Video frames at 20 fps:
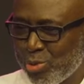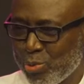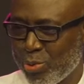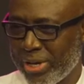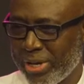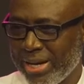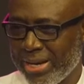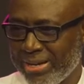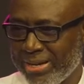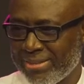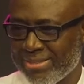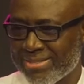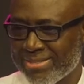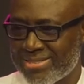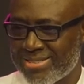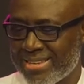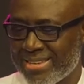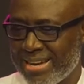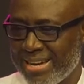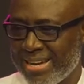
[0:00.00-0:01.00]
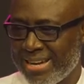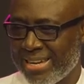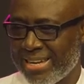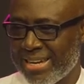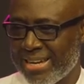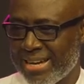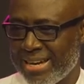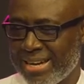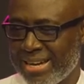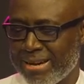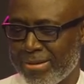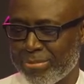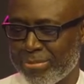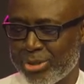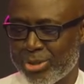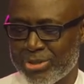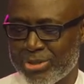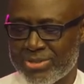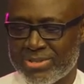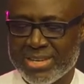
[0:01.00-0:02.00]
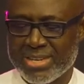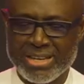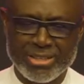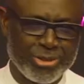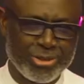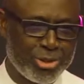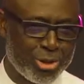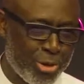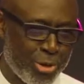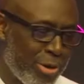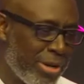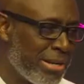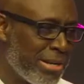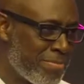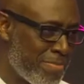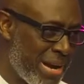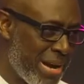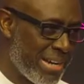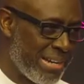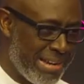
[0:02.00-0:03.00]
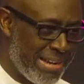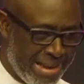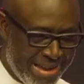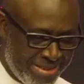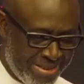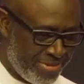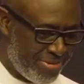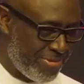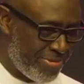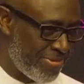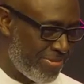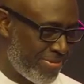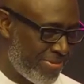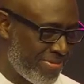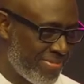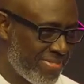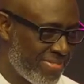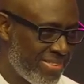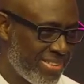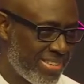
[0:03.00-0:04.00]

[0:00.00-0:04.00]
two girls. I, I am just enjoying my life.